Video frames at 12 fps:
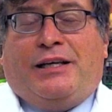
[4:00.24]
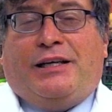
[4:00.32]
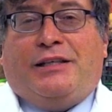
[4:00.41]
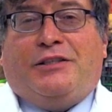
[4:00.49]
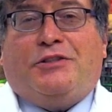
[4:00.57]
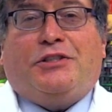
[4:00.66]

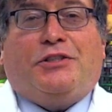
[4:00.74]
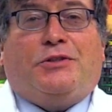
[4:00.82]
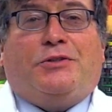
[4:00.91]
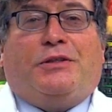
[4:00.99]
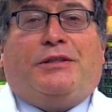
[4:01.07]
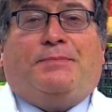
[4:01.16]
and their
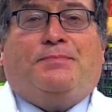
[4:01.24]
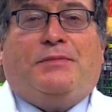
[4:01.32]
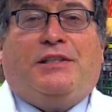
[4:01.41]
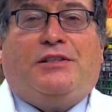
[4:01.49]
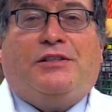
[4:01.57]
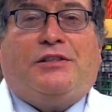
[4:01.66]
children.
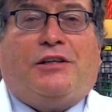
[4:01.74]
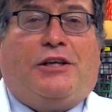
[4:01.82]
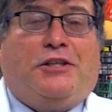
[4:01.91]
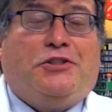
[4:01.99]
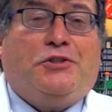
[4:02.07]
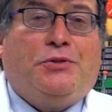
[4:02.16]
This is a
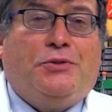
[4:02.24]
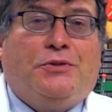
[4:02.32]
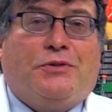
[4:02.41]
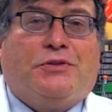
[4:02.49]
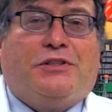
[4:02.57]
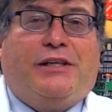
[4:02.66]

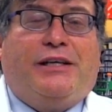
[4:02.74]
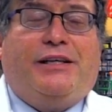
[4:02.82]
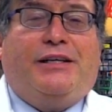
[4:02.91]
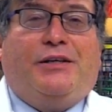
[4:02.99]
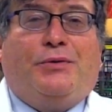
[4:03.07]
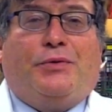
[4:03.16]
longitudinal
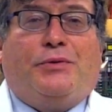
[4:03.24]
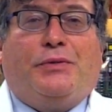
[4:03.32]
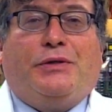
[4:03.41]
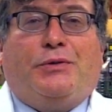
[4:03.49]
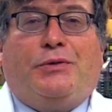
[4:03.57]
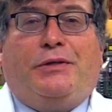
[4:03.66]
study, and we're
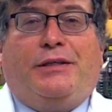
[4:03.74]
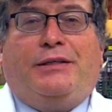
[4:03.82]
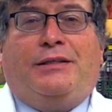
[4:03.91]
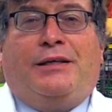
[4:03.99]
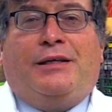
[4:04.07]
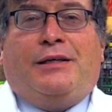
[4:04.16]

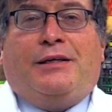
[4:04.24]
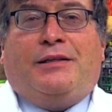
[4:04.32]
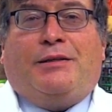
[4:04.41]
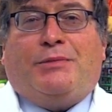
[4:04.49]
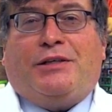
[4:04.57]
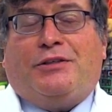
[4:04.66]
recruiting
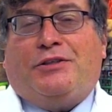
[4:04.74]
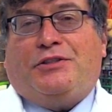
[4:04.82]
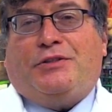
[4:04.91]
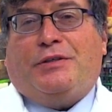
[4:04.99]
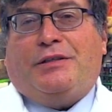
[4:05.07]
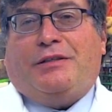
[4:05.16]
the
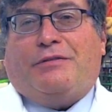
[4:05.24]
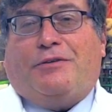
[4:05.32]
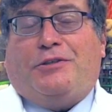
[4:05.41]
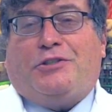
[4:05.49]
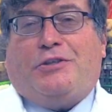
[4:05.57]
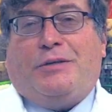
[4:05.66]
mothers during the
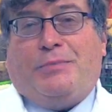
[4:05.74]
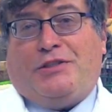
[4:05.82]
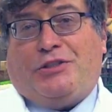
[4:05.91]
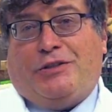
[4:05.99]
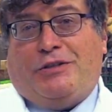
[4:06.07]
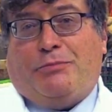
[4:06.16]
first
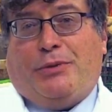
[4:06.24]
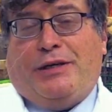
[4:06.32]
trimester of